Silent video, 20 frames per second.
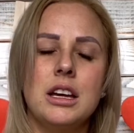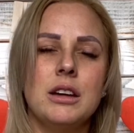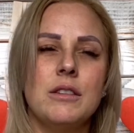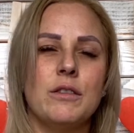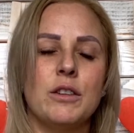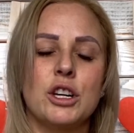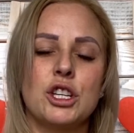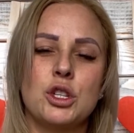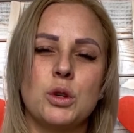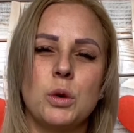
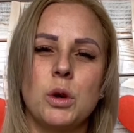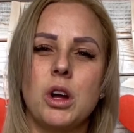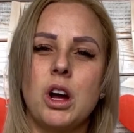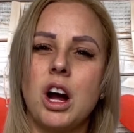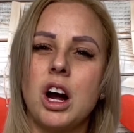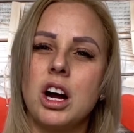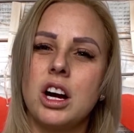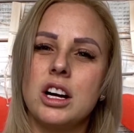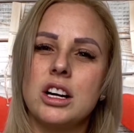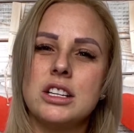virtual
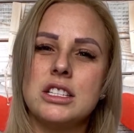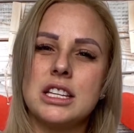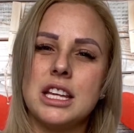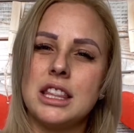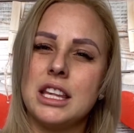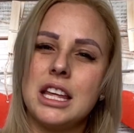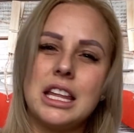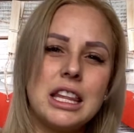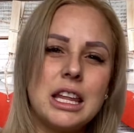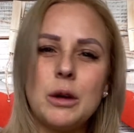cards and
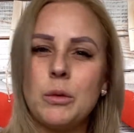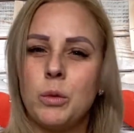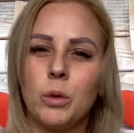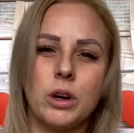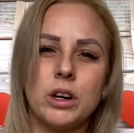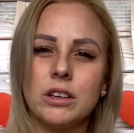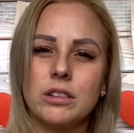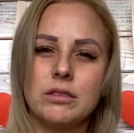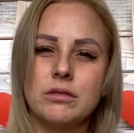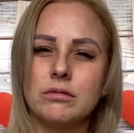then they
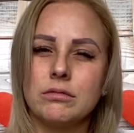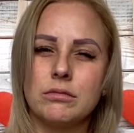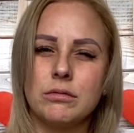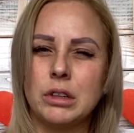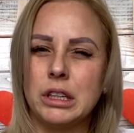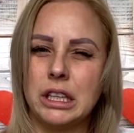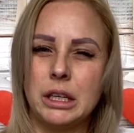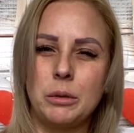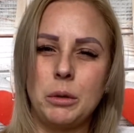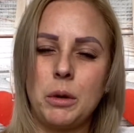weren't
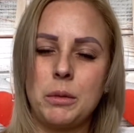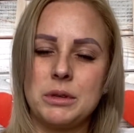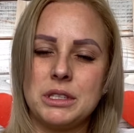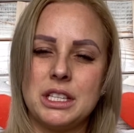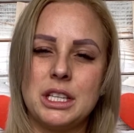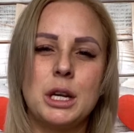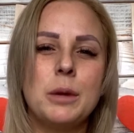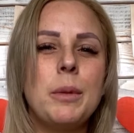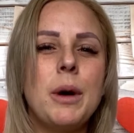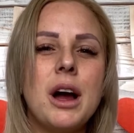really what was in
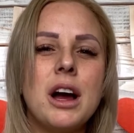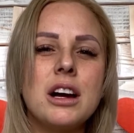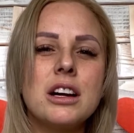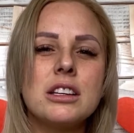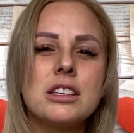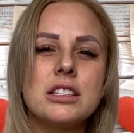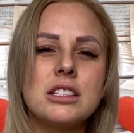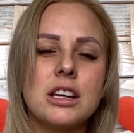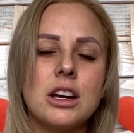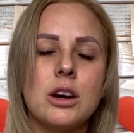their box.
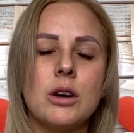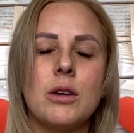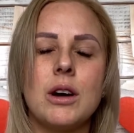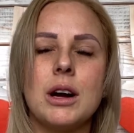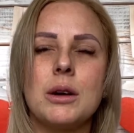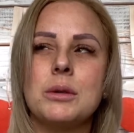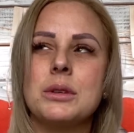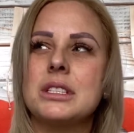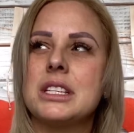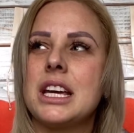So I
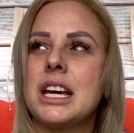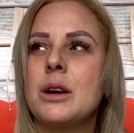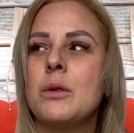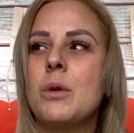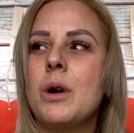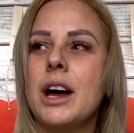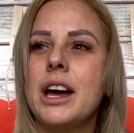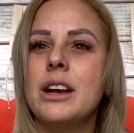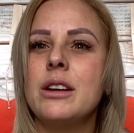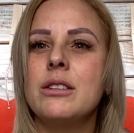was like,
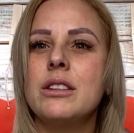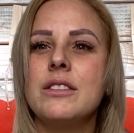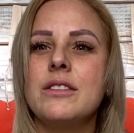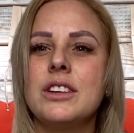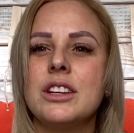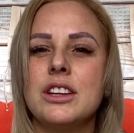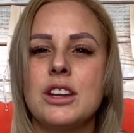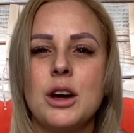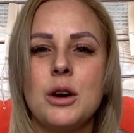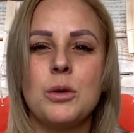well, I don't
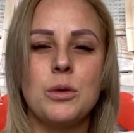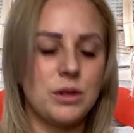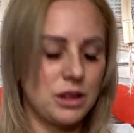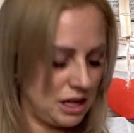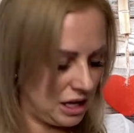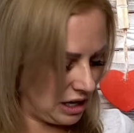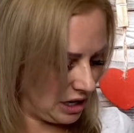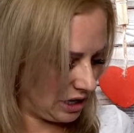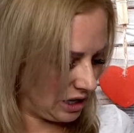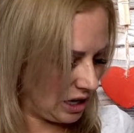even know
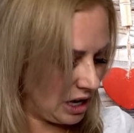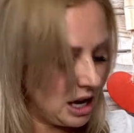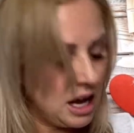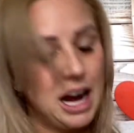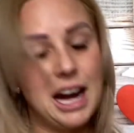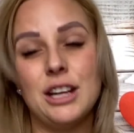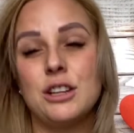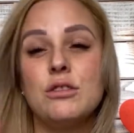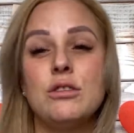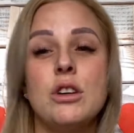then.
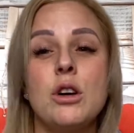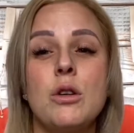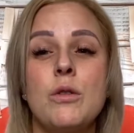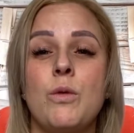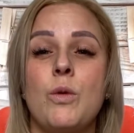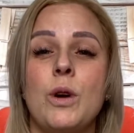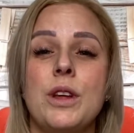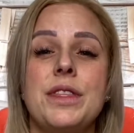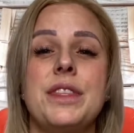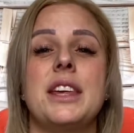I do know of
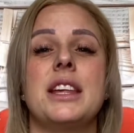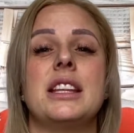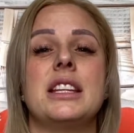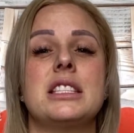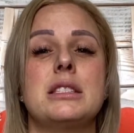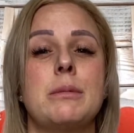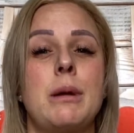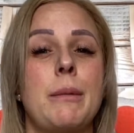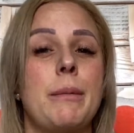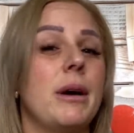one thing that's
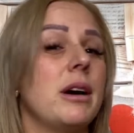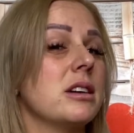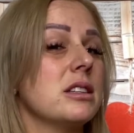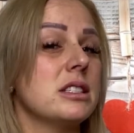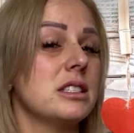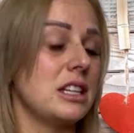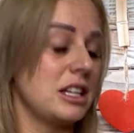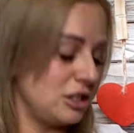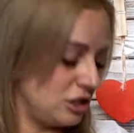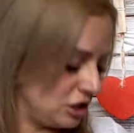in my box because I